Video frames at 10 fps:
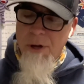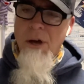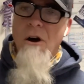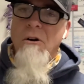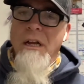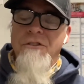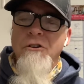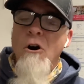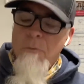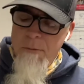our Lake
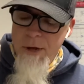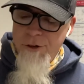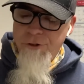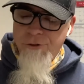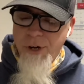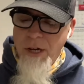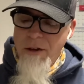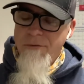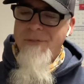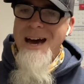Sahoma
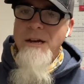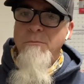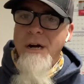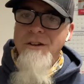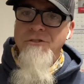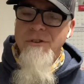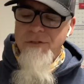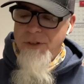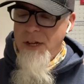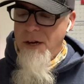ministry, Vine and
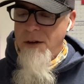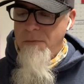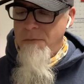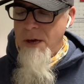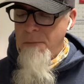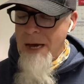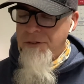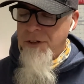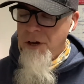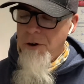Branches in
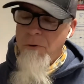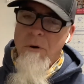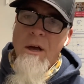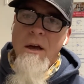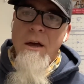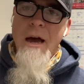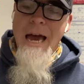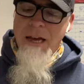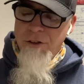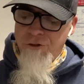Mexico,
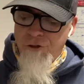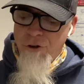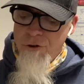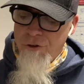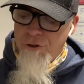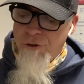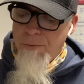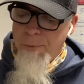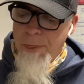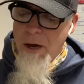Angus Church,
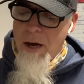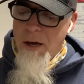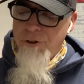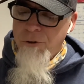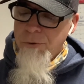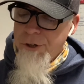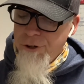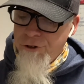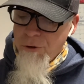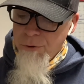Shoulder
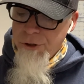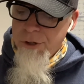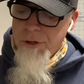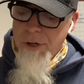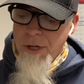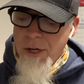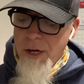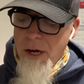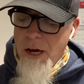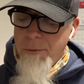to Shoulder,
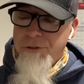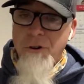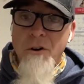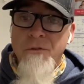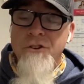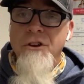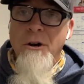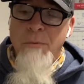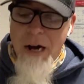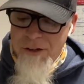Starfish
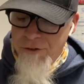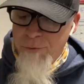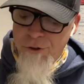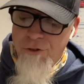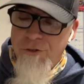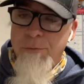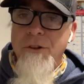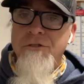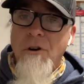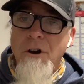Enterprises, which has
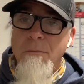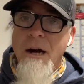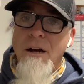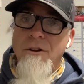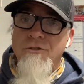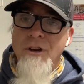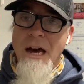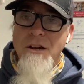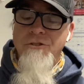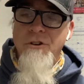been started by
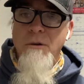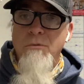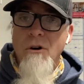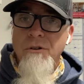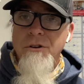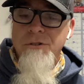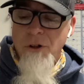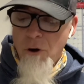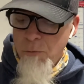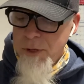Chad and Sherry Brawlier to the
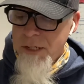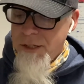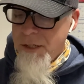homeless,